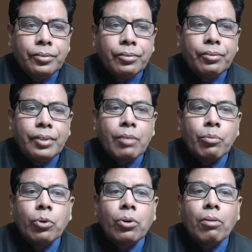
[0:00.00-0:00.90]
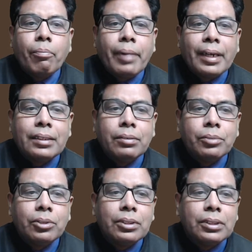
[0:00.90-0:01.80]
they are more compact
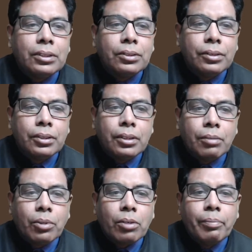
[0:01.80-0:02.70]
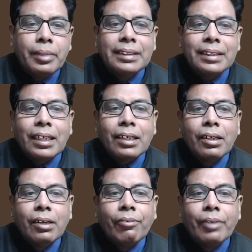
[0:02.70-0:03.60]
because the number of bits are
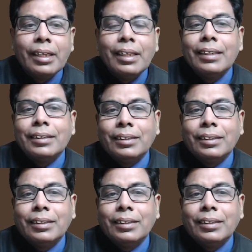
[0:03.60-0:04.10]
very less,